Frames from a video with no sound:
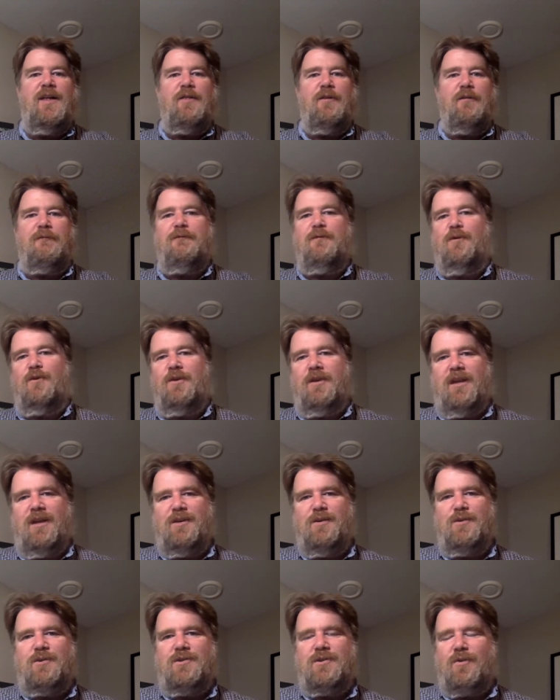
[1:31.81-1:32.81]
the full
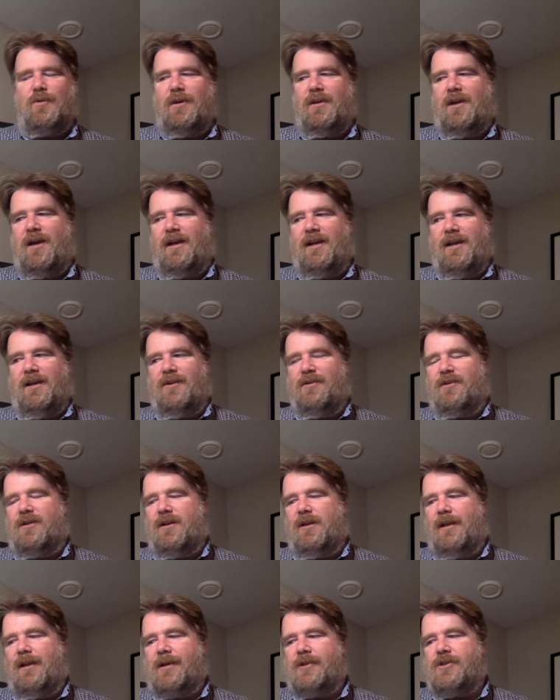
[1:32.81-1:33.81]
EU storyline in your
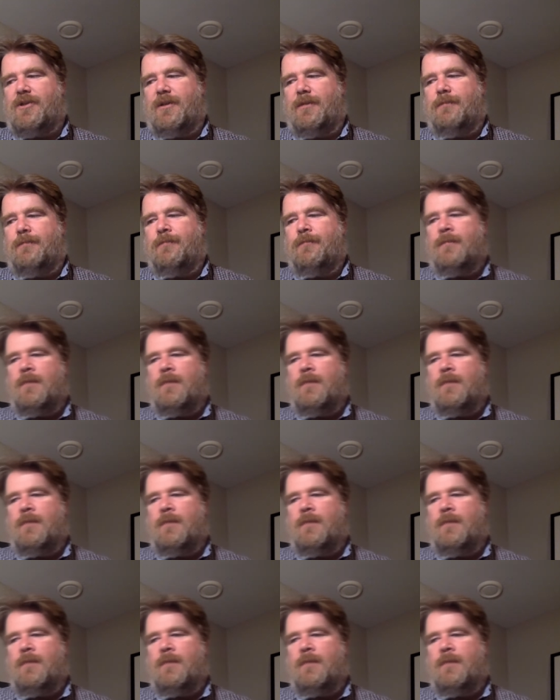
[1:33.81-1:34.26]
collection.